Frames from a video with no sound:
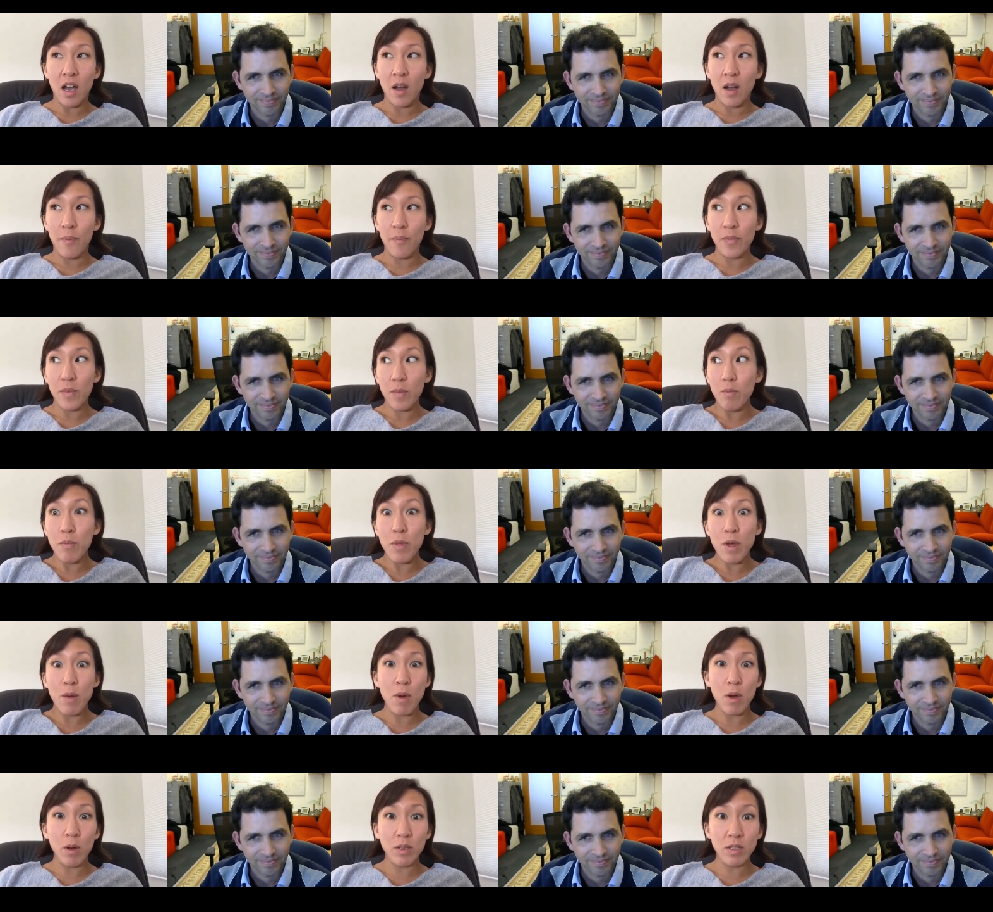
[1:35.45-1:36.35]
Speaker 1: the
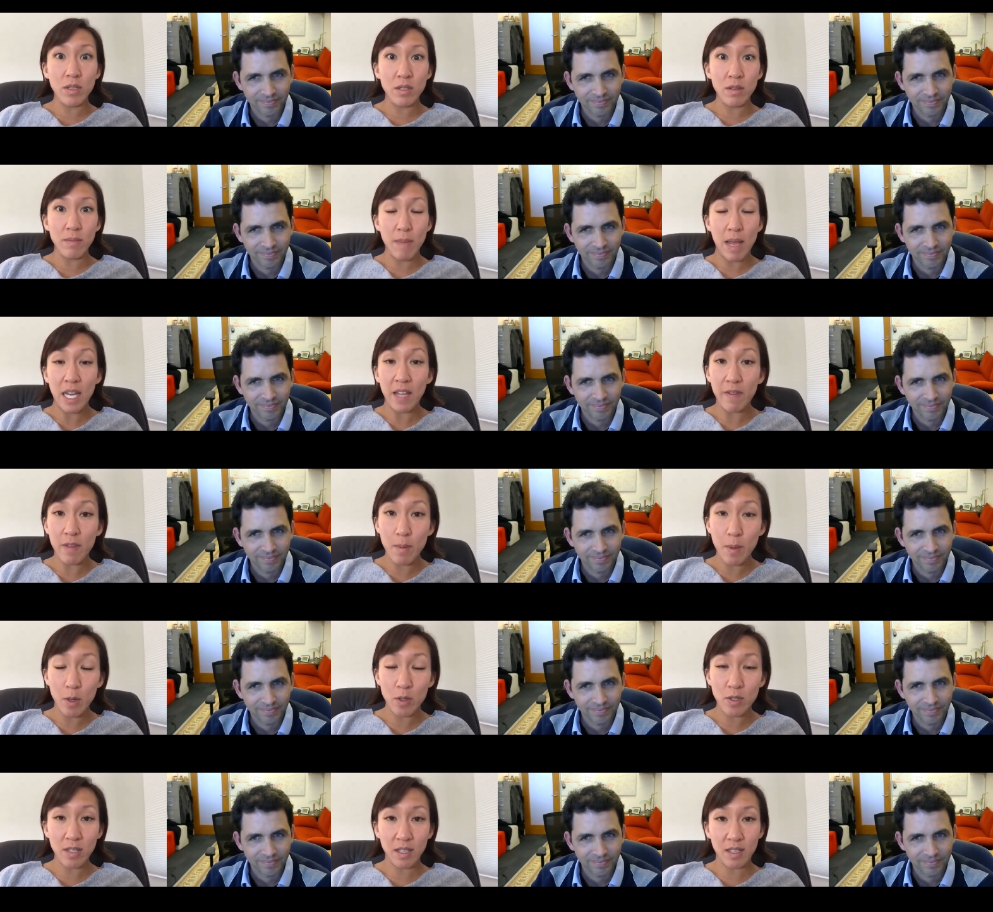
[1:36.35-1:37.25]
most many of the most
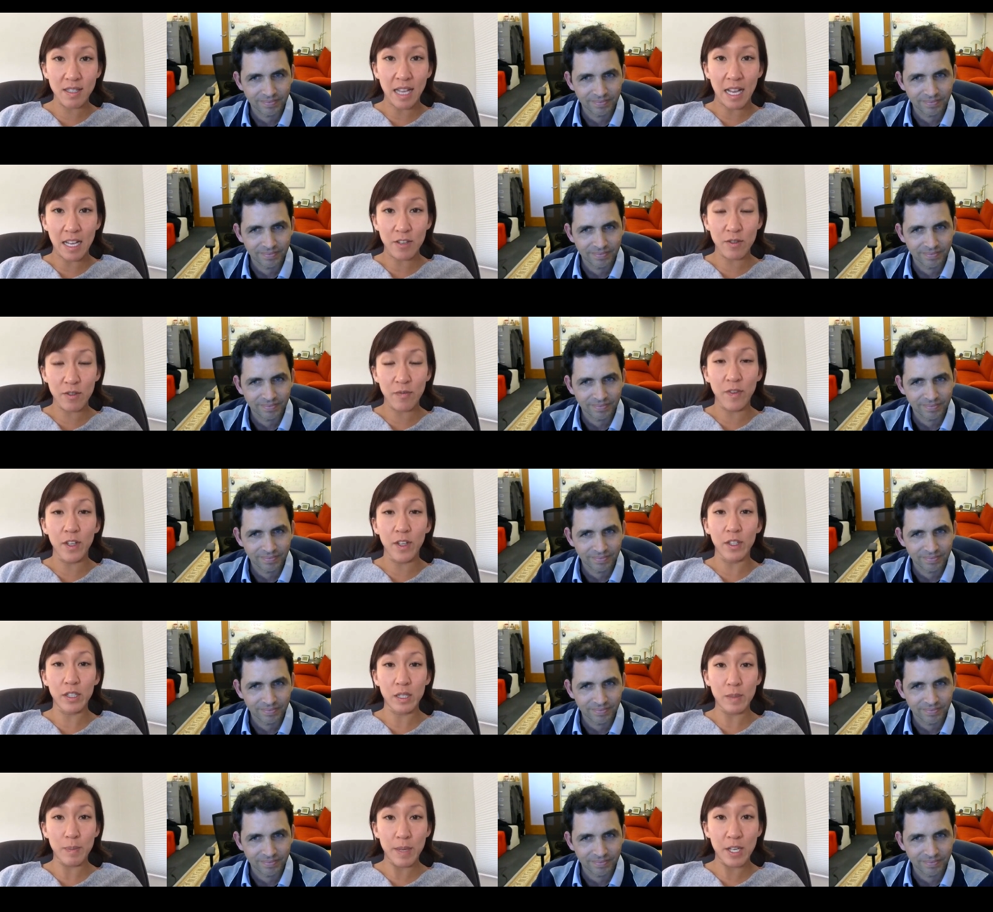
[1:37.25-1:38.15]
successful
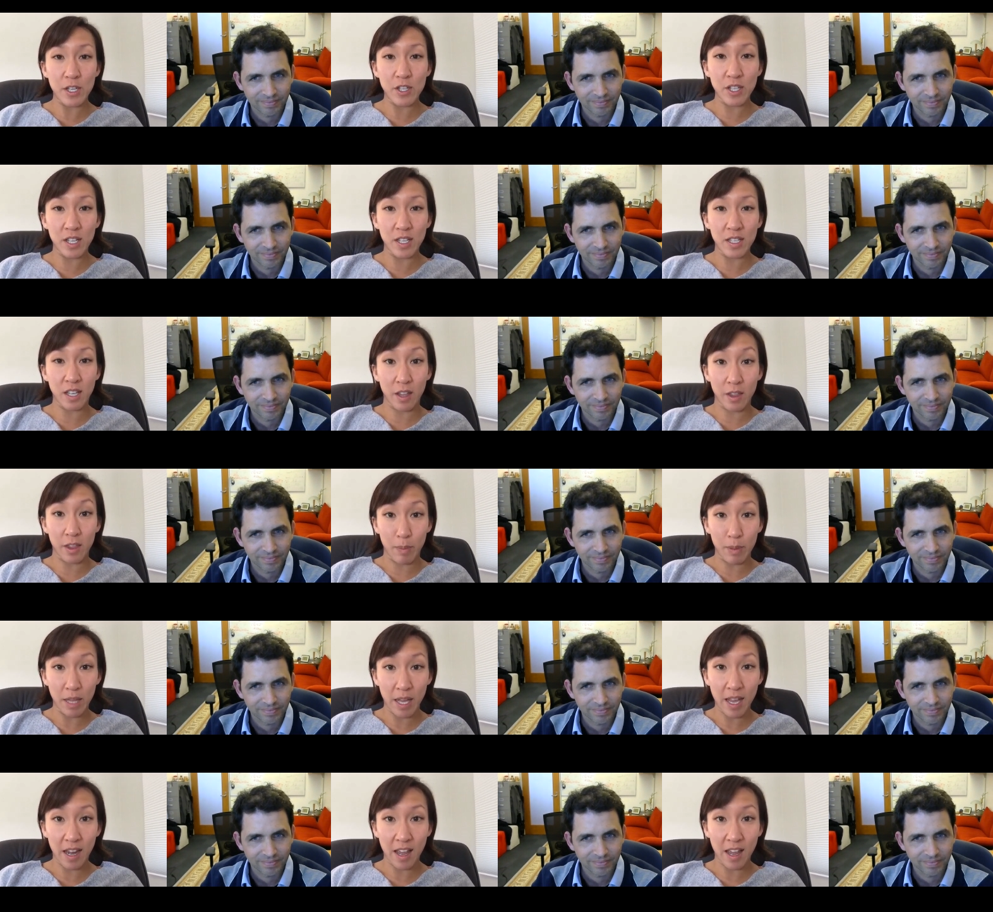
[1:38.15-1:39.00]
species on the planet